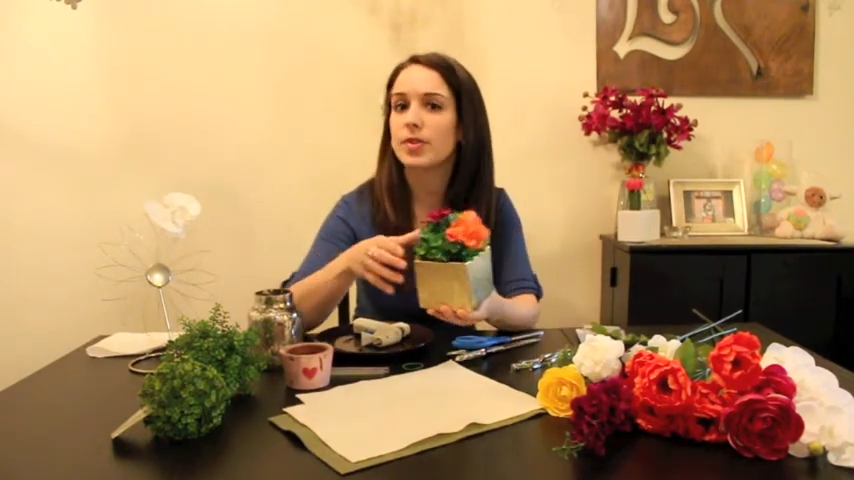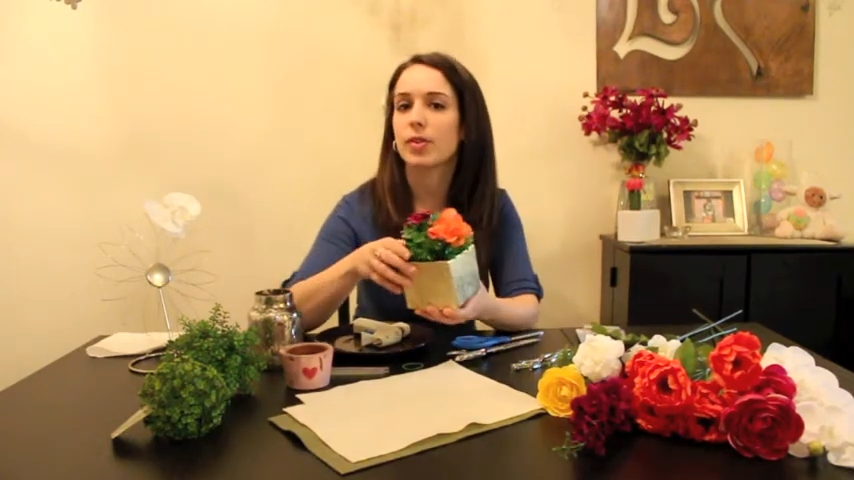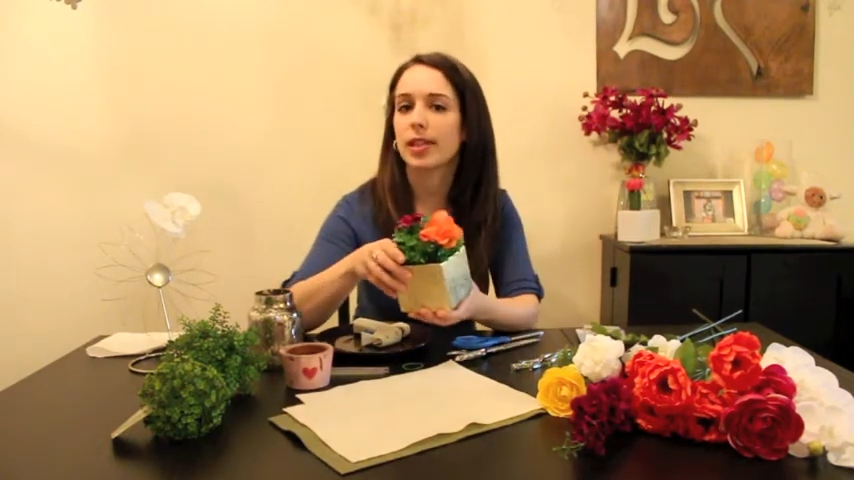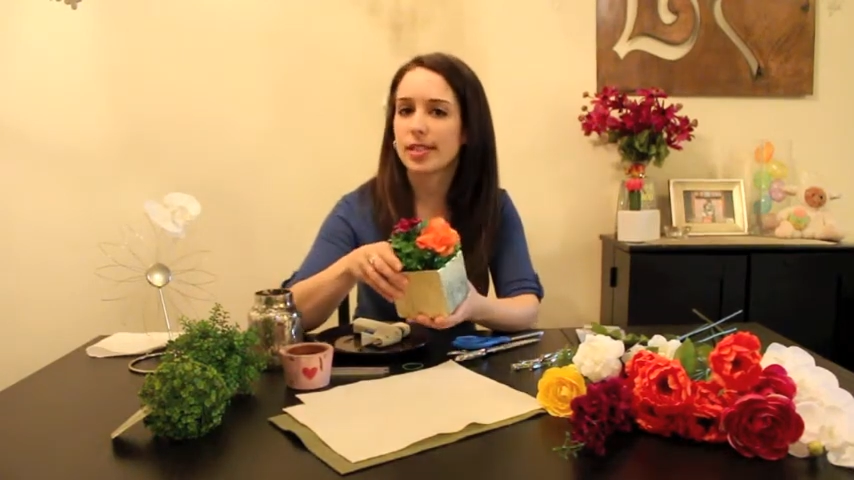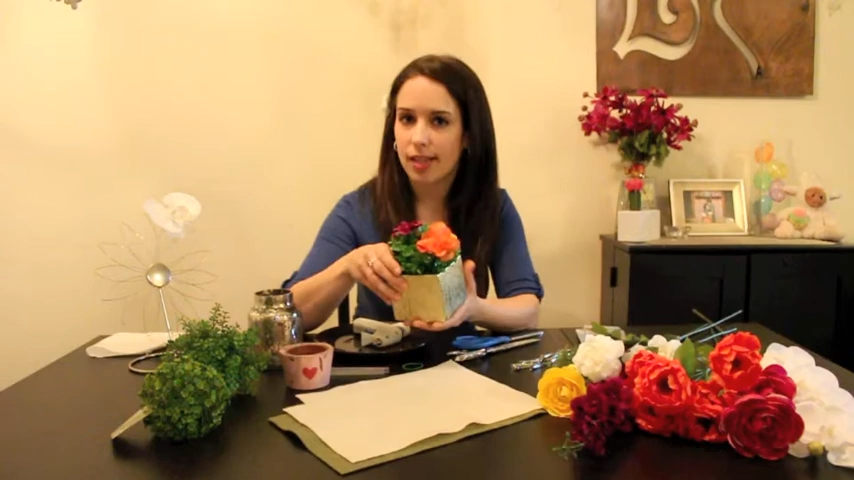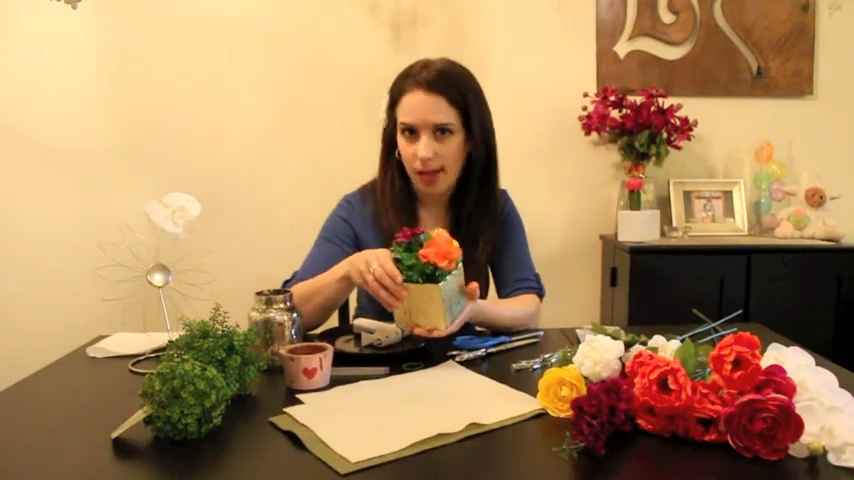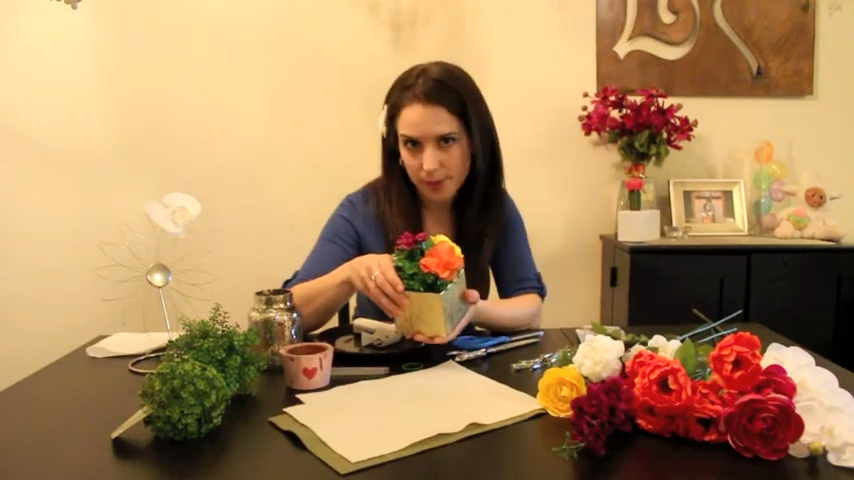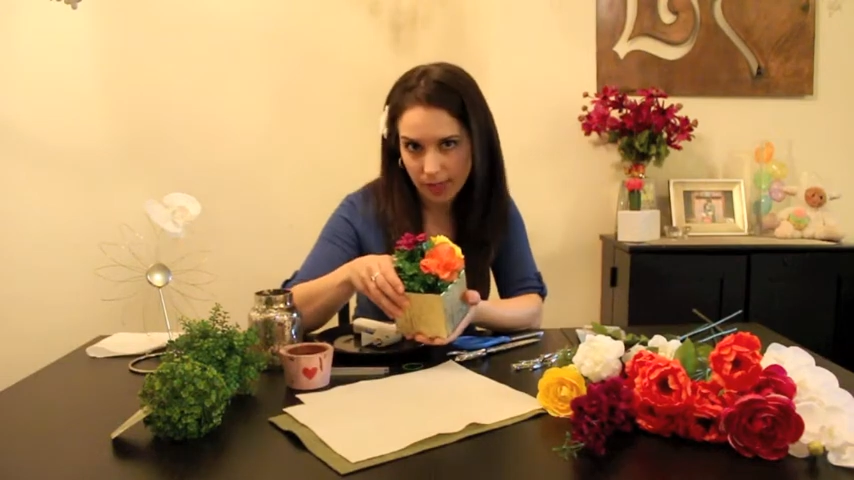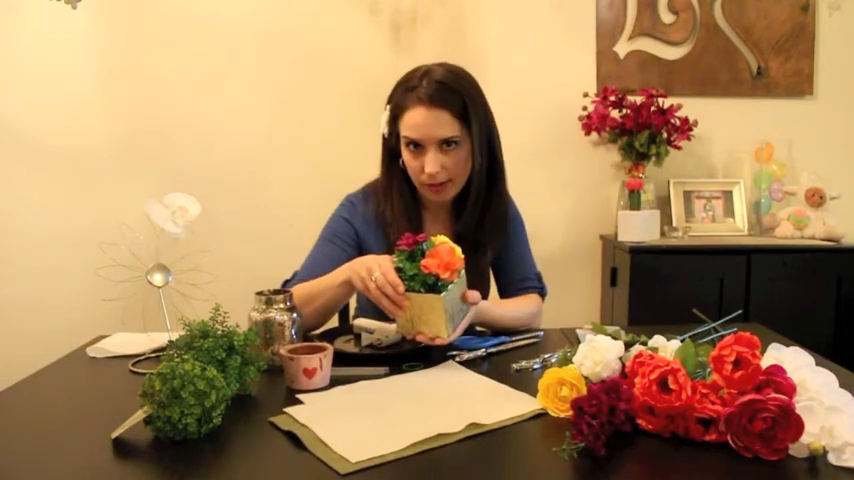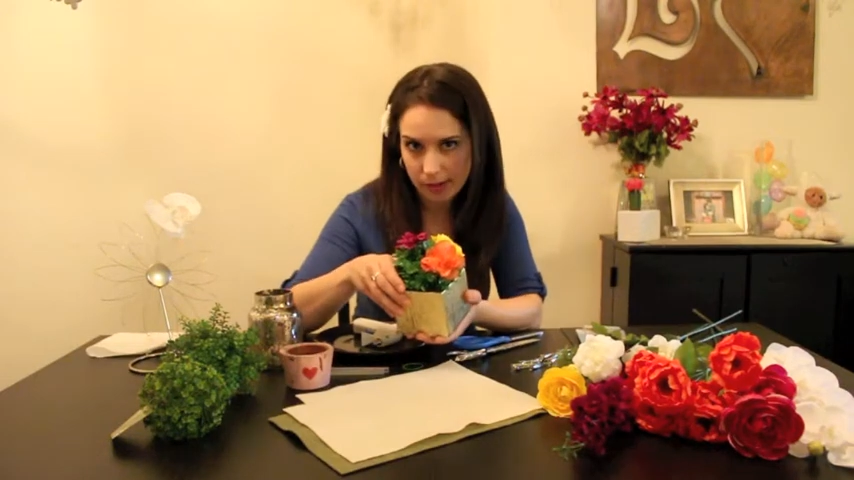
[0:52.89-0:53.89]
so let's
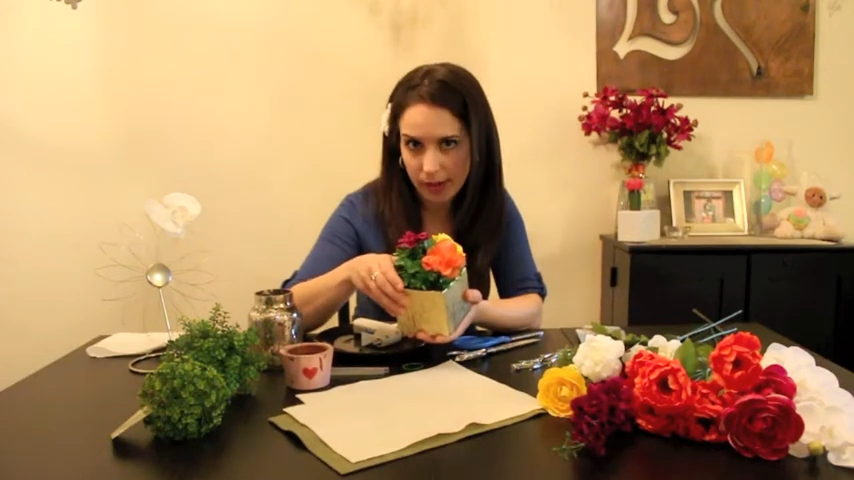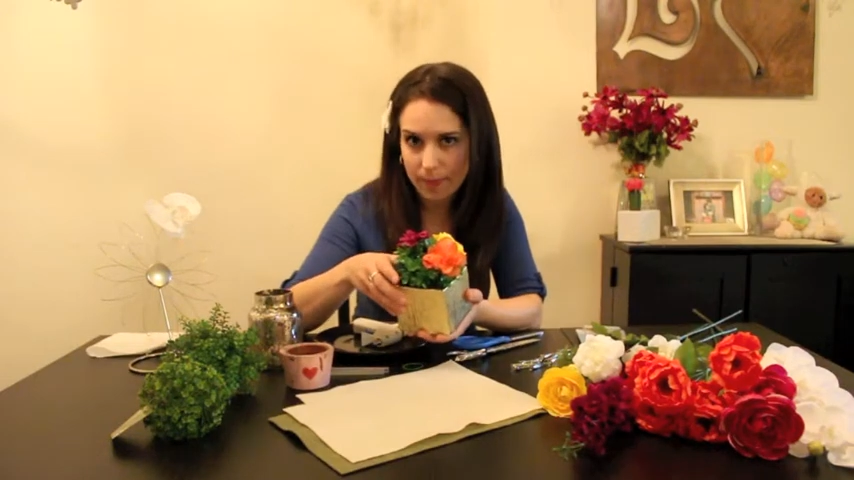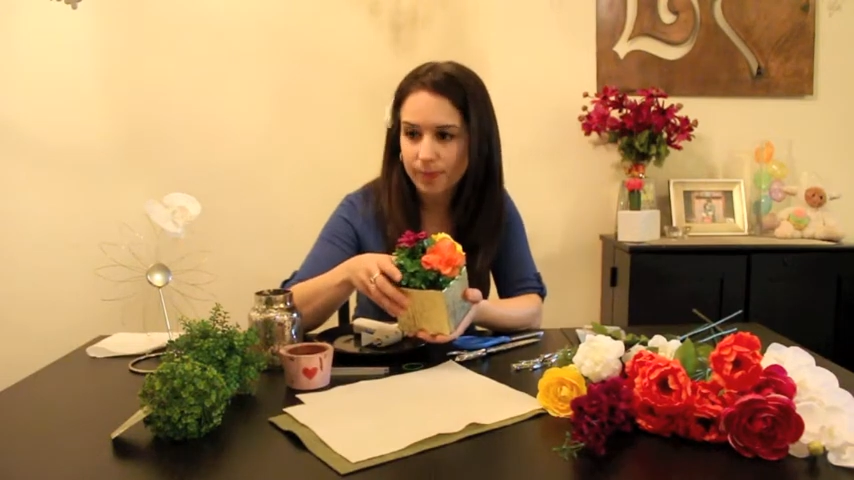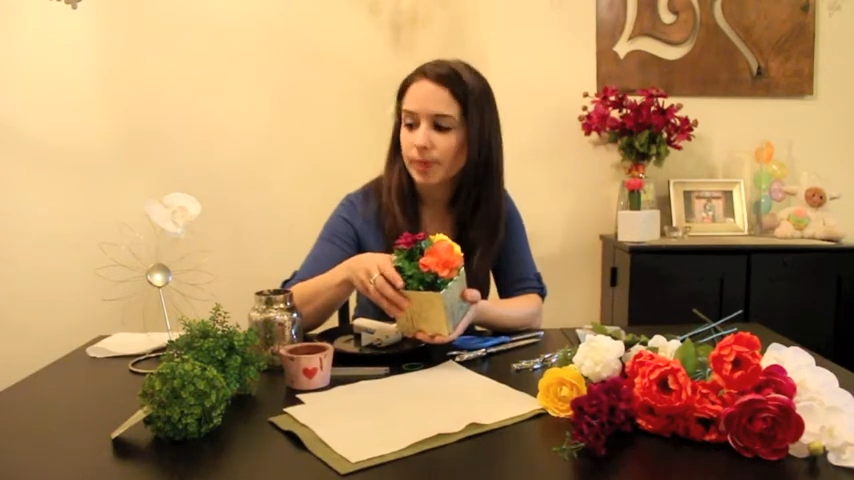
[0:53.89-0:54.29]
upcycle them.